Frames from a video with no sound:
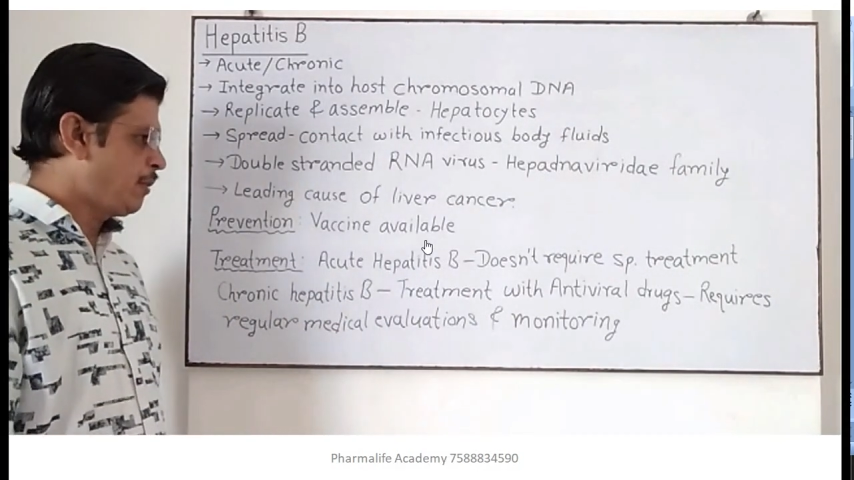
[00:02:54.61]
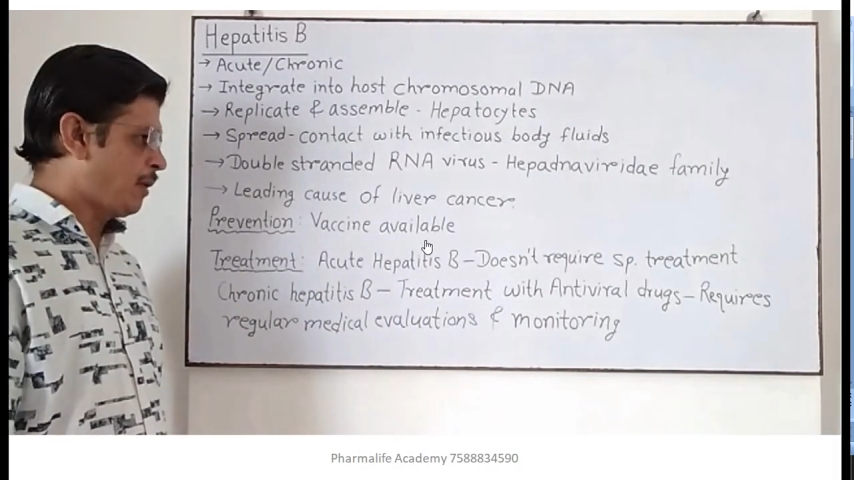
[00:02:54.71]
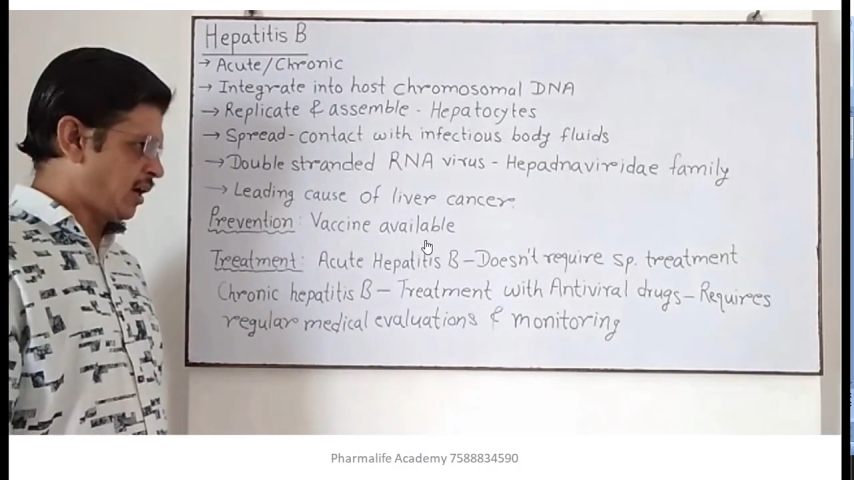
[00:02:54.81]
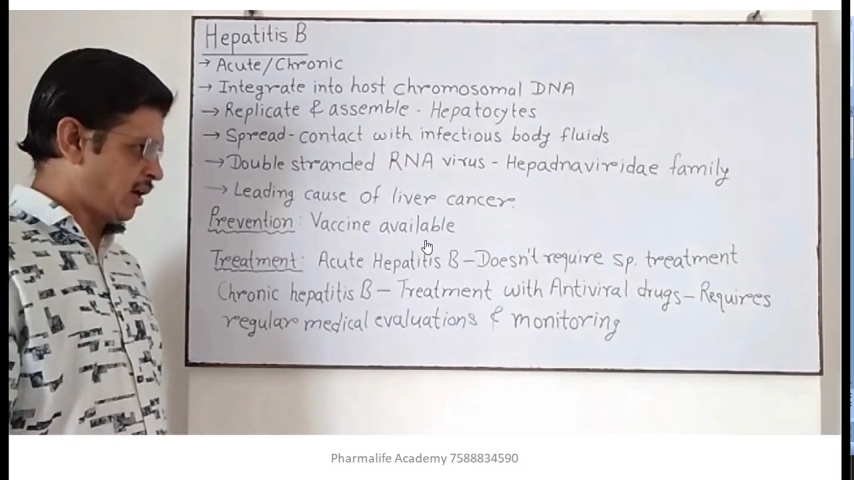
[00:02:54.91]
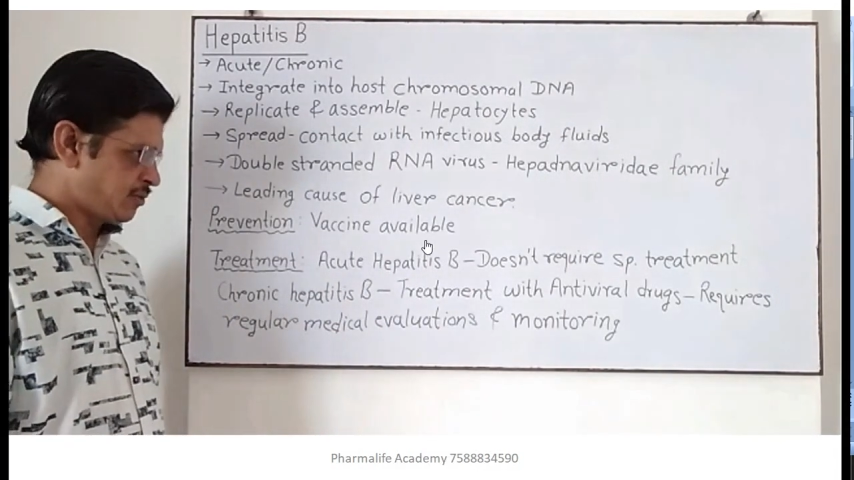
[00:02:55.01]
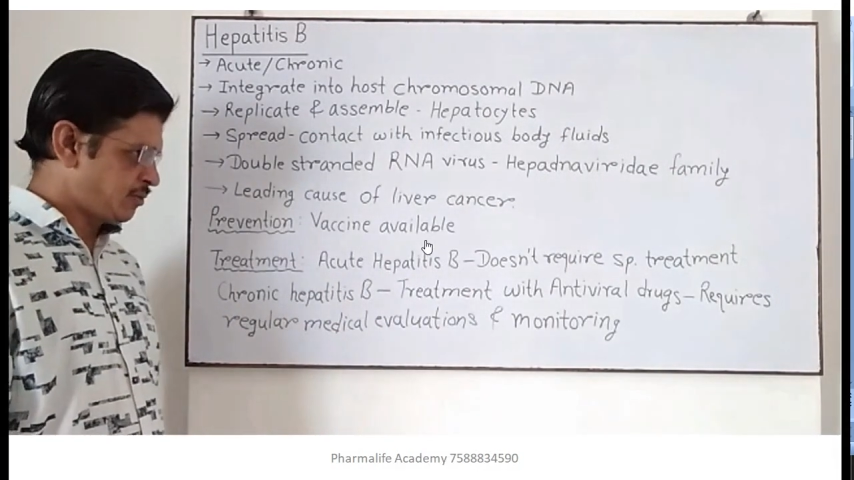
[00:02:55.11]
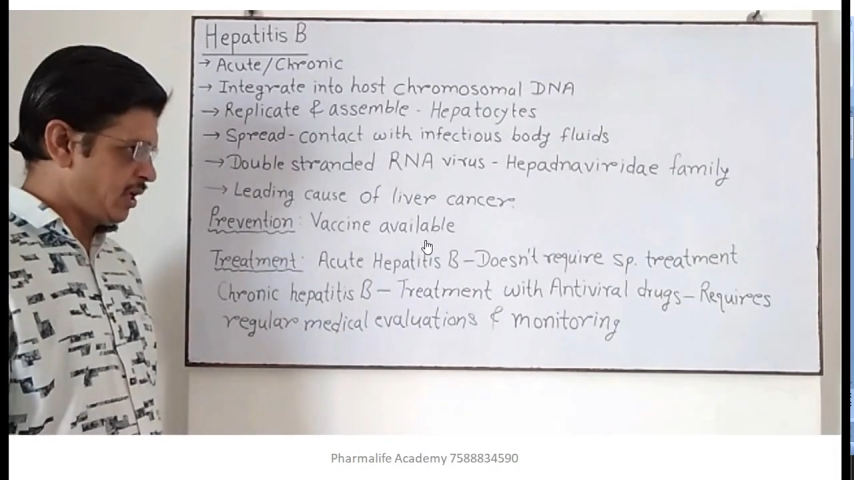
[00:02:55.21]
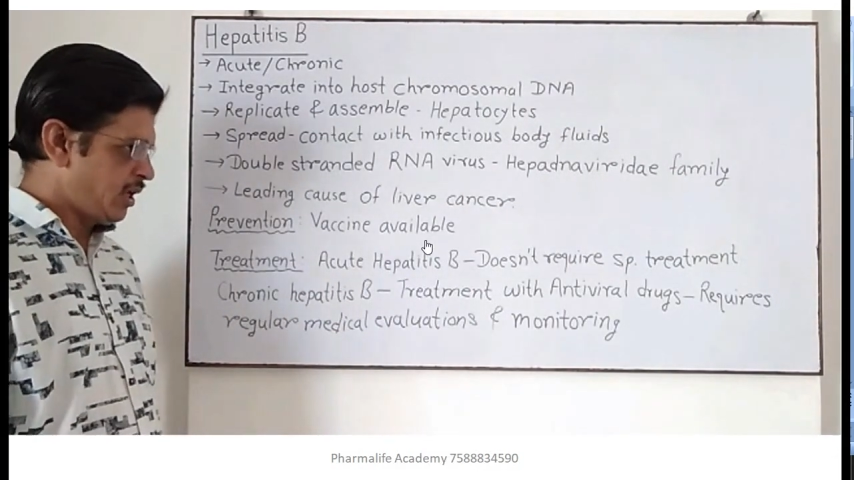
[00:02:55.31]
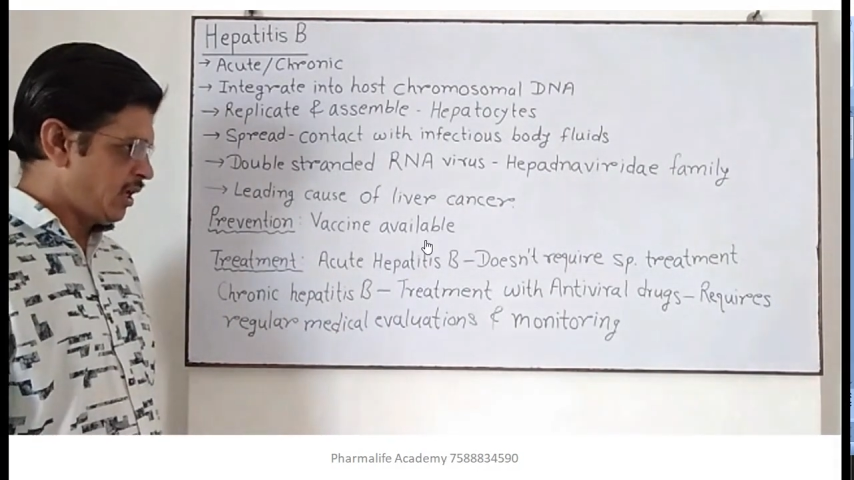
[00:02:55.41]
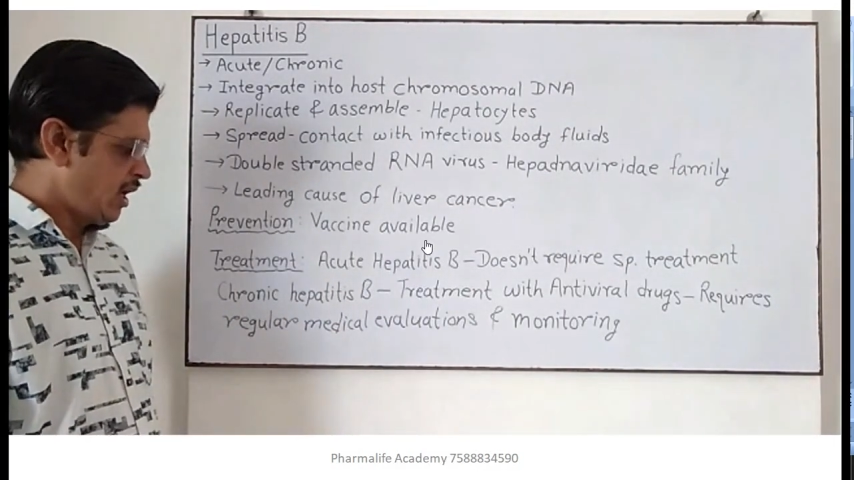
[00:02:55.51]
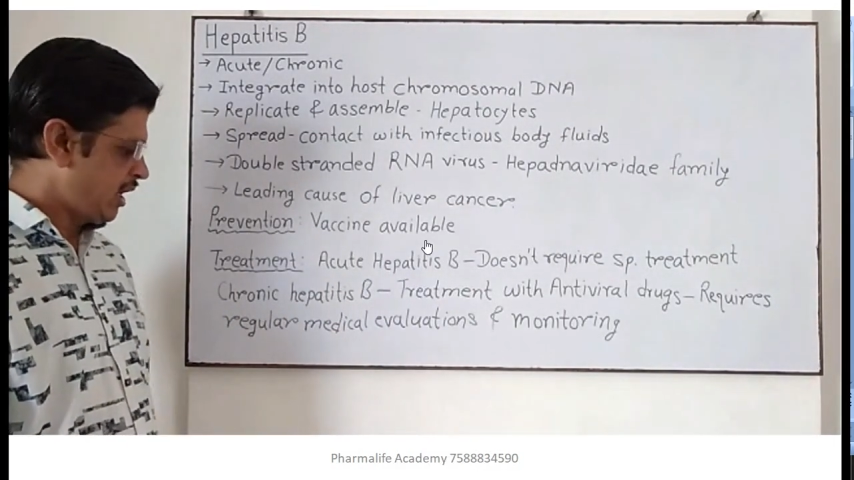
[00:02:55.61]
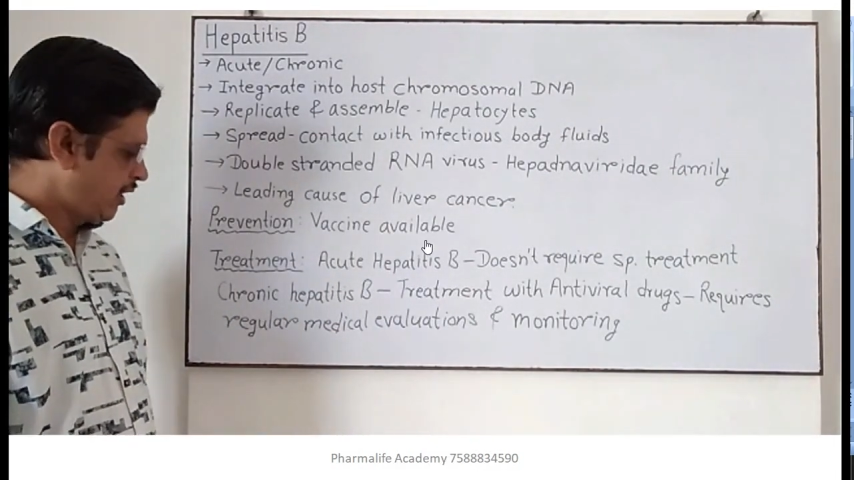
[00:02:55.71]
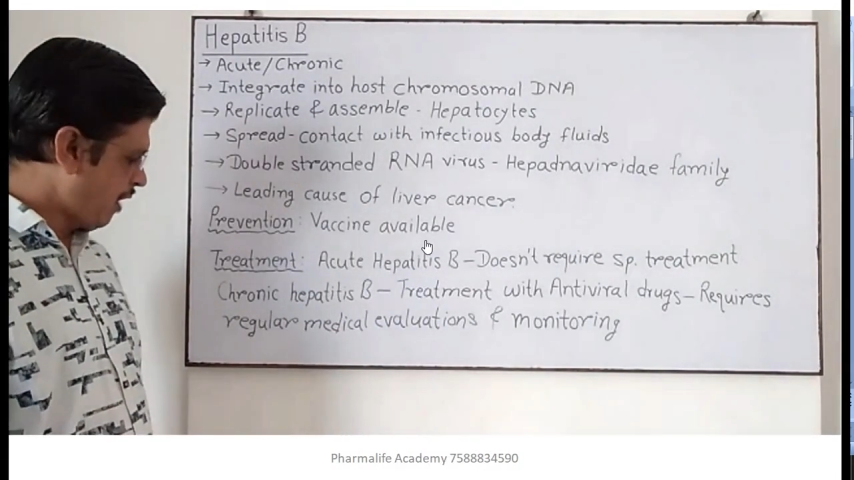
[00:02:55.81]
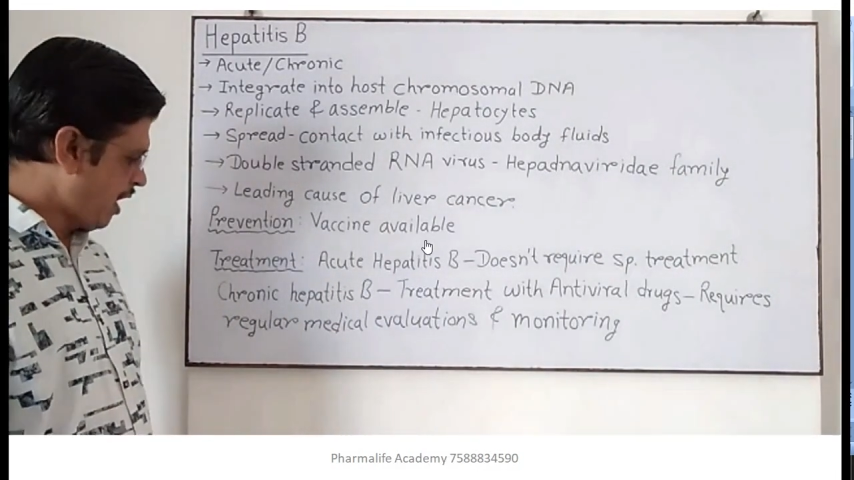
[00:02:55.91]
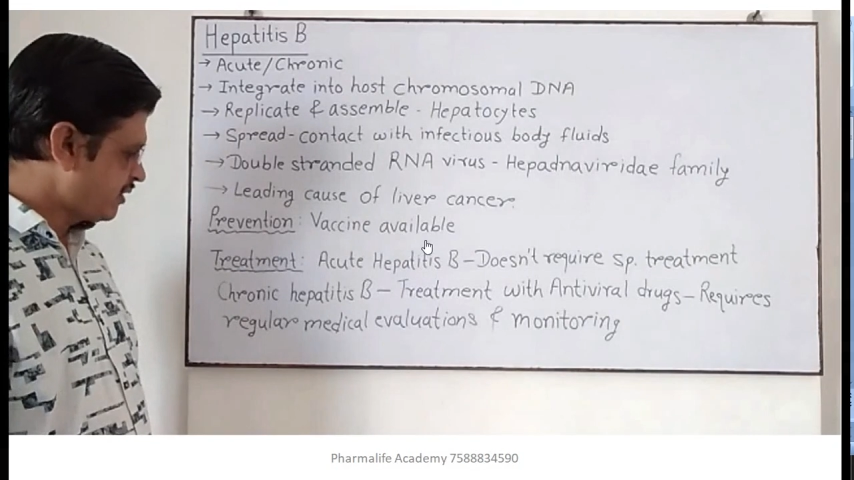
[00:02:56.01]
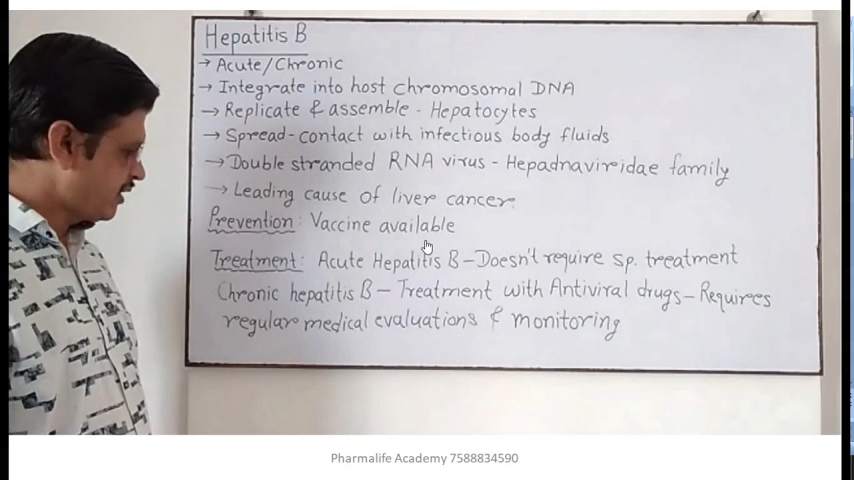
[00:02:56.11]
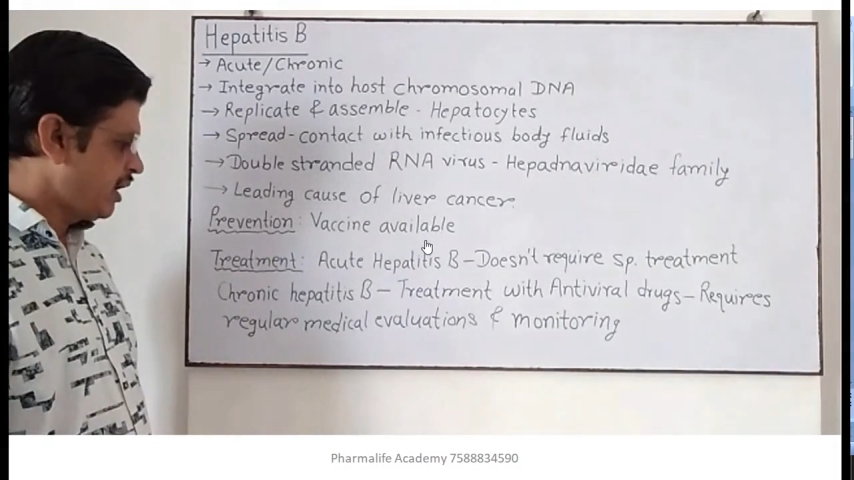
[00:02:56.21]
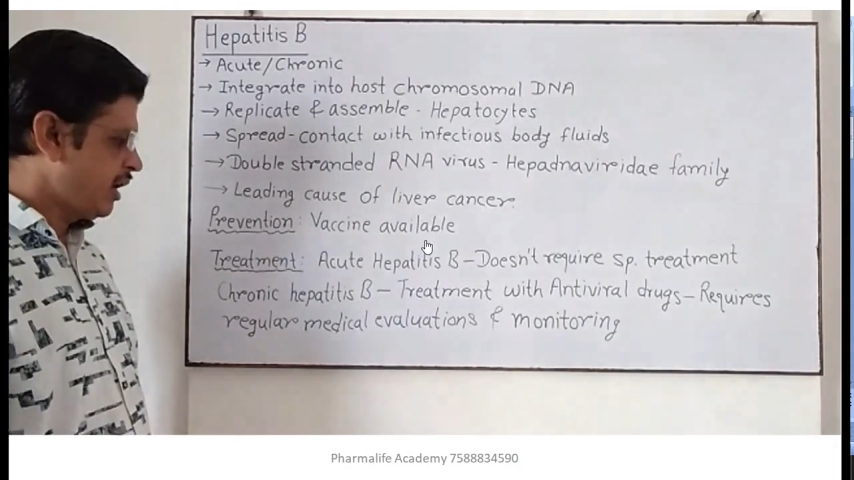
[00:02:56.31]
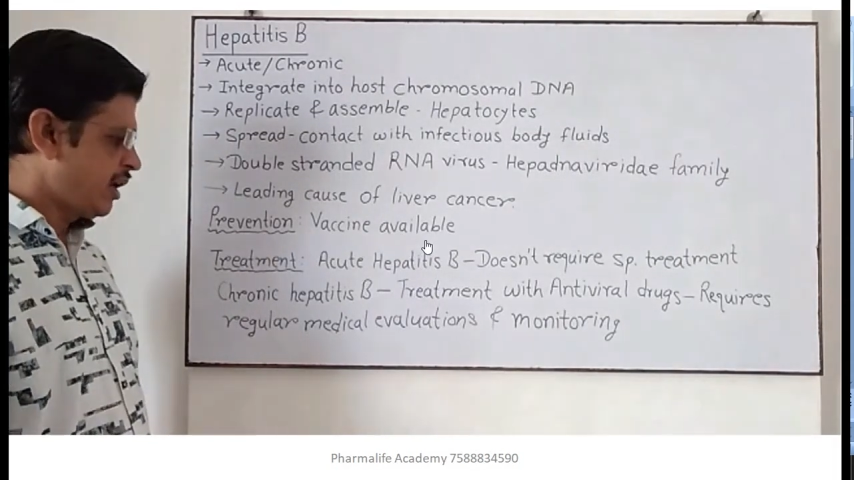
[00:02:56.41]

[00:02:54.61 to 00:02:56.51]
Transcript: hepatitis B requires